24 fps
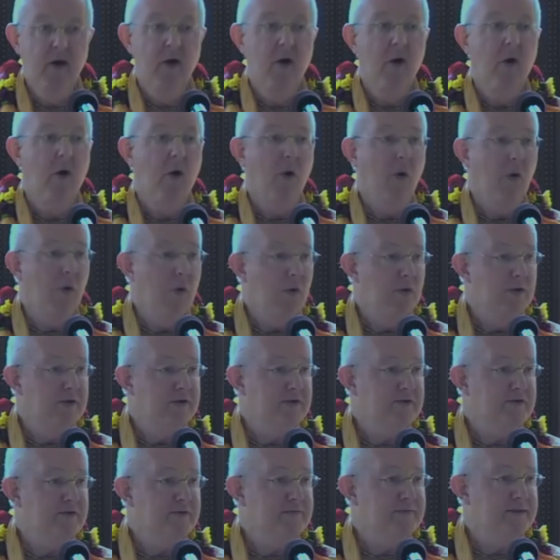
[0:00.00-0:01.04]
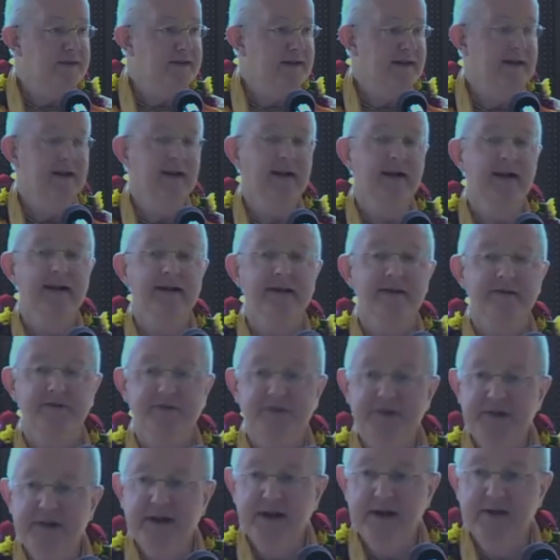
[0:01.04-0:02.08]
Or it could be,
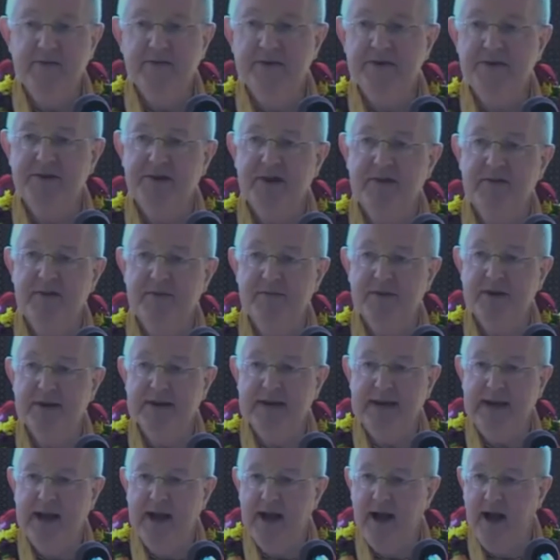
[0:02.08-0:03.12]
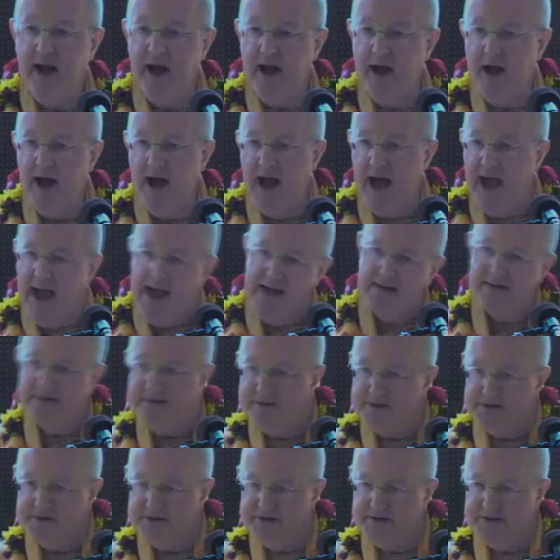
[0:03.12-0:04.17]
gee, I wish everybody
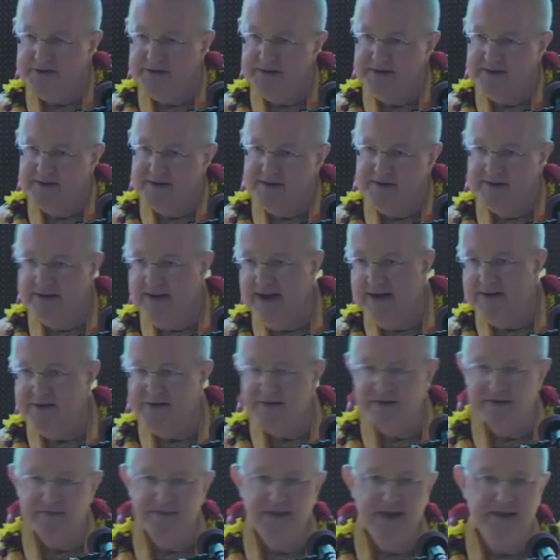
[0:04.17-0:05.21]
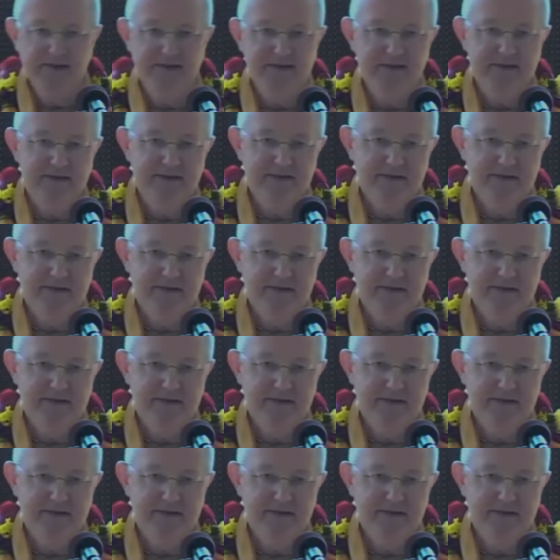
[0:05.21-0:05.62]
else could get this message.